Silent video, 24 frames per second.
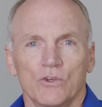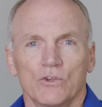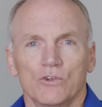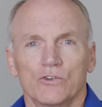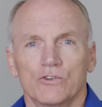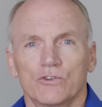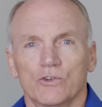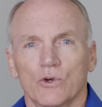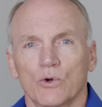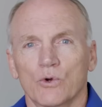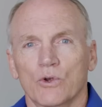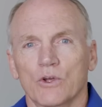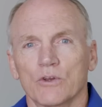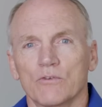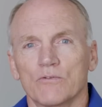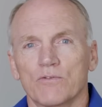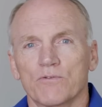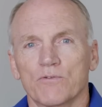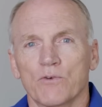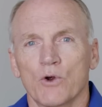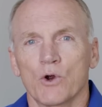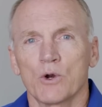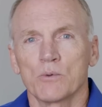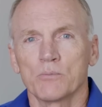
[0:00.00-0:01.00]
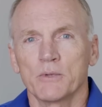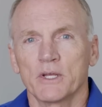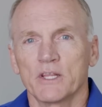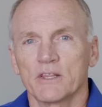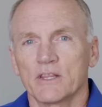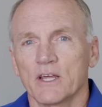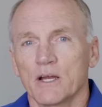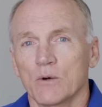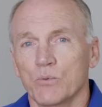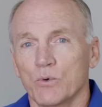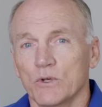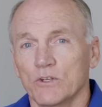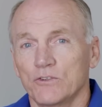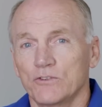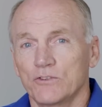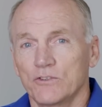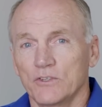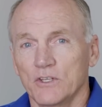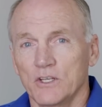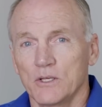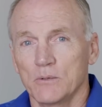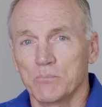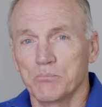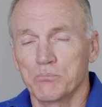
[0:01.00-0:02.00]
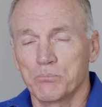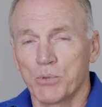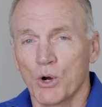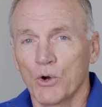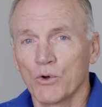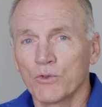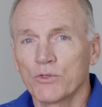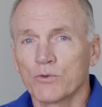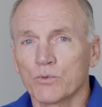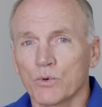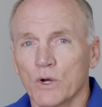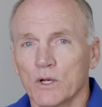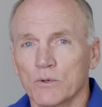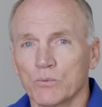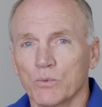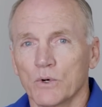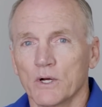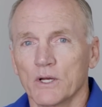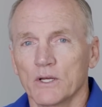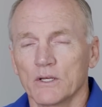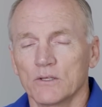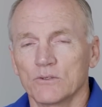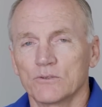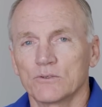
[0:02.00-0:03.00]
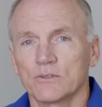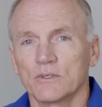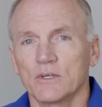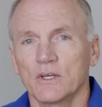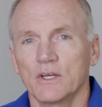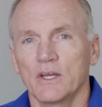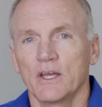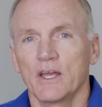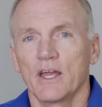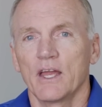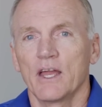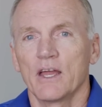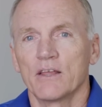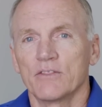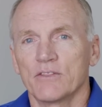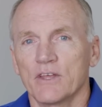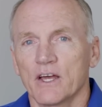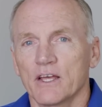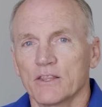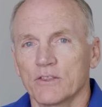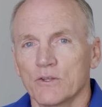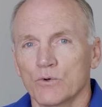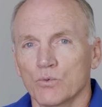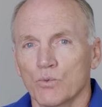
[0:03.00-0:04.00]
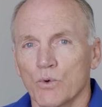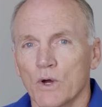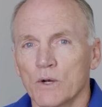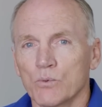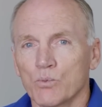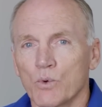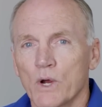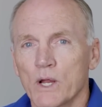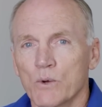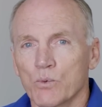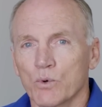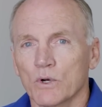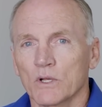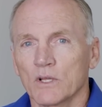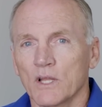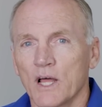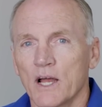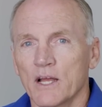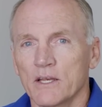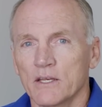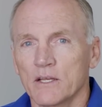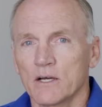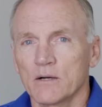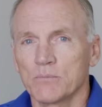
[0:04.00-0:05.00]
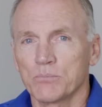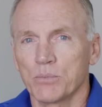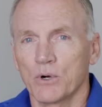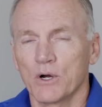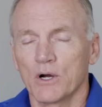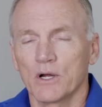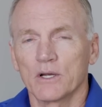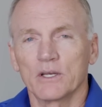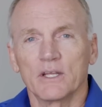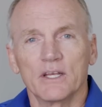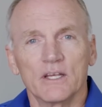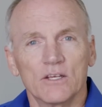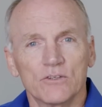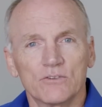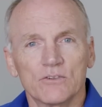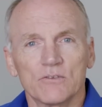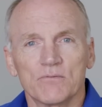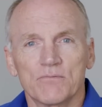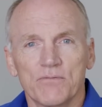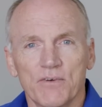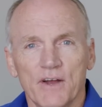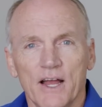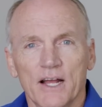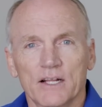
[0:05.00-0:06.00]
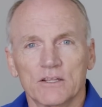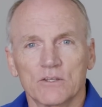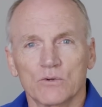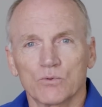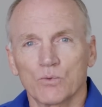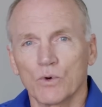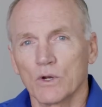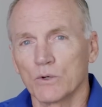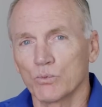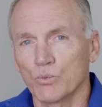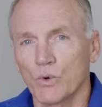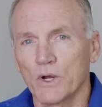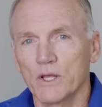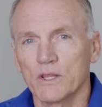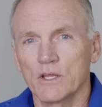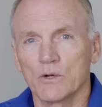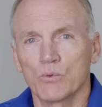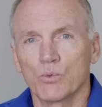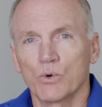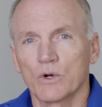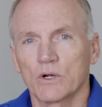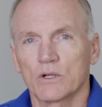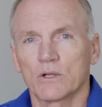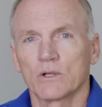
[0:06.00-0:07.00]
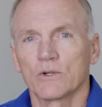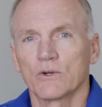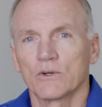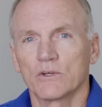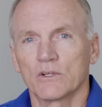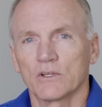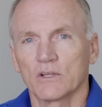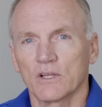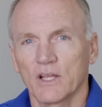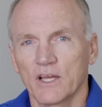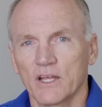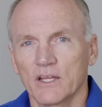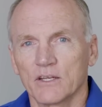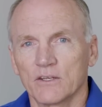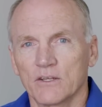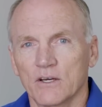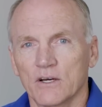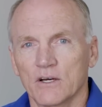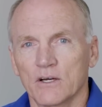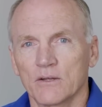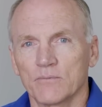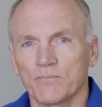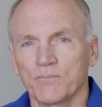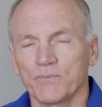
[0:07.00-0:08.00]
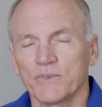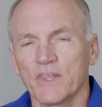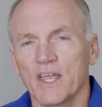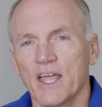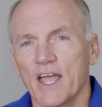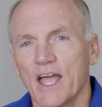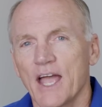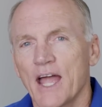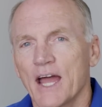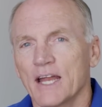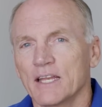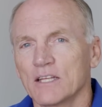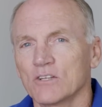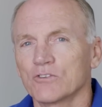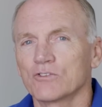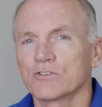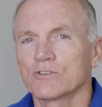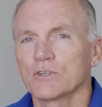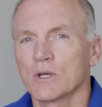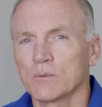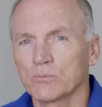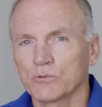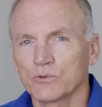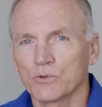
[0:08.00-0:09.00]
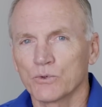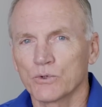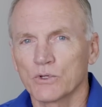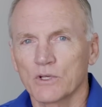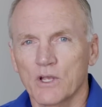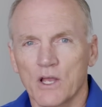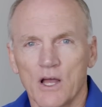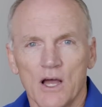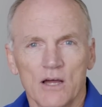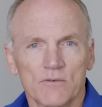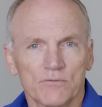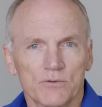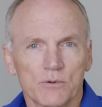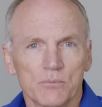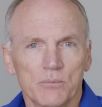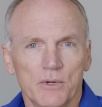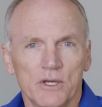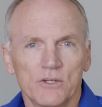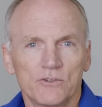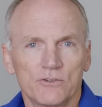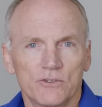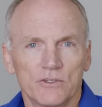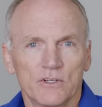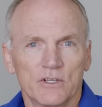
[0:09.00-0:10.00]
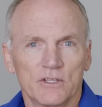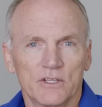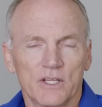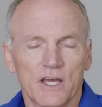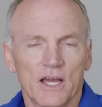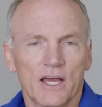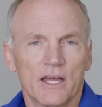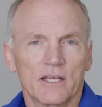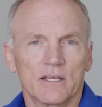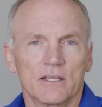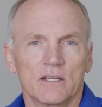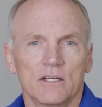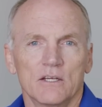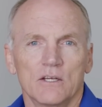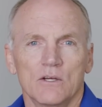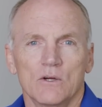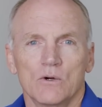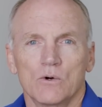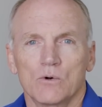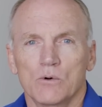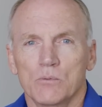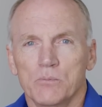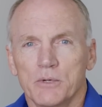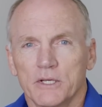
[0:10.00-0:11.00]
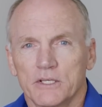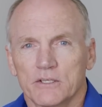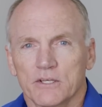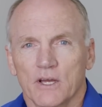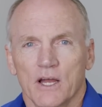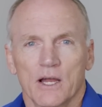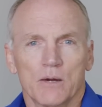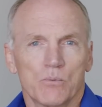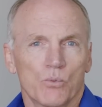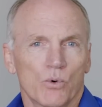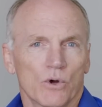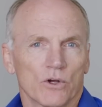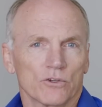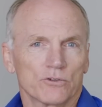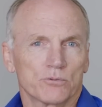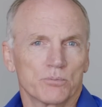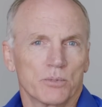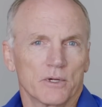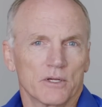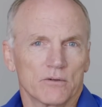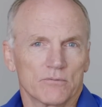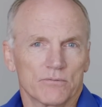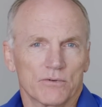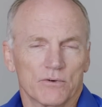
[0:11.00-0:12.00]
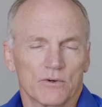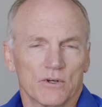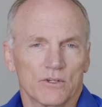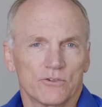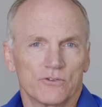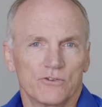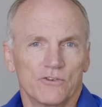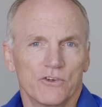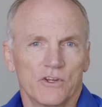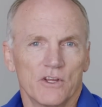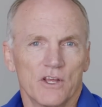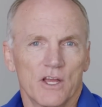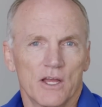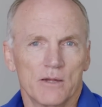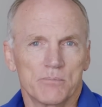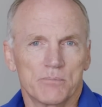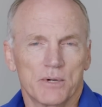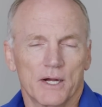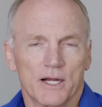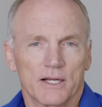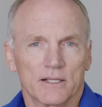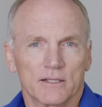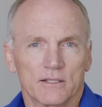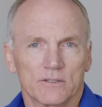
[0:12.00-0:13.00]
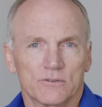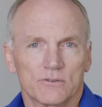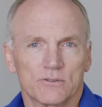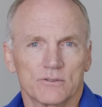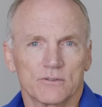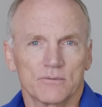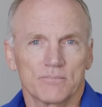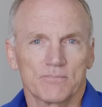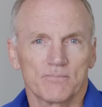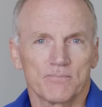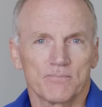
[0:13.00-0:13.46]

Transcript: So confirming that we see both runways and that the runway we're lined up on is in fact the runway that we're cleared to land on. Adding some sort of confirmation in that will be time well spent for us GA pilots.